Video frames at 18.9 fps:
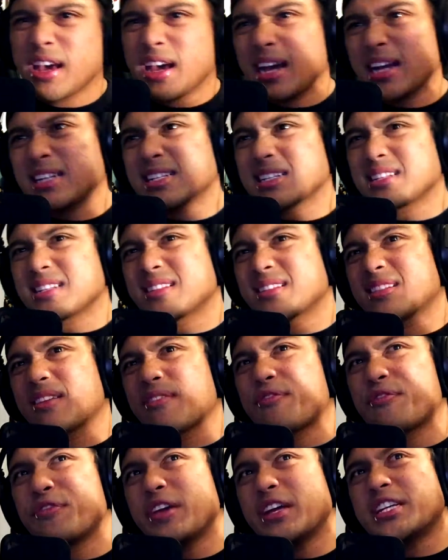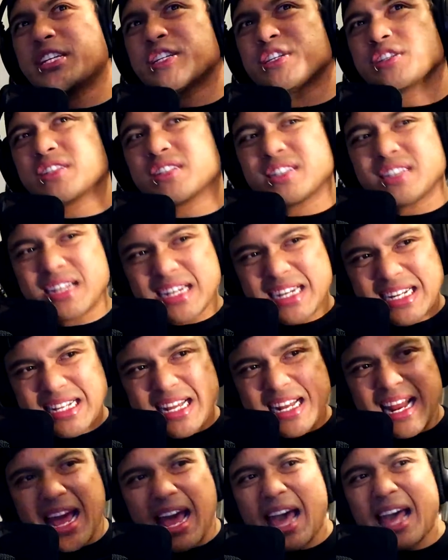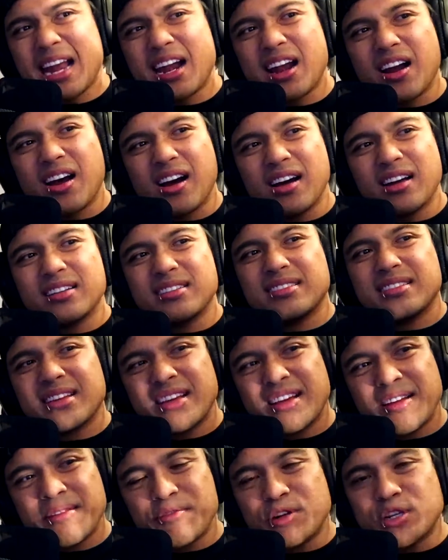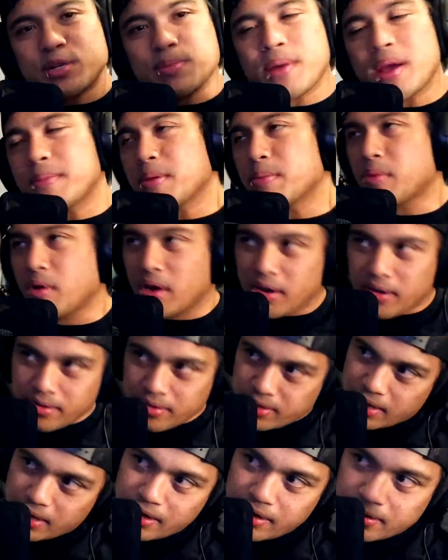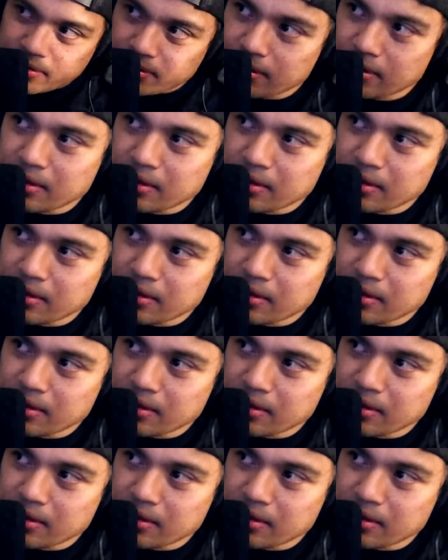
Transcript: It's just the features that added on, which made me more irritated.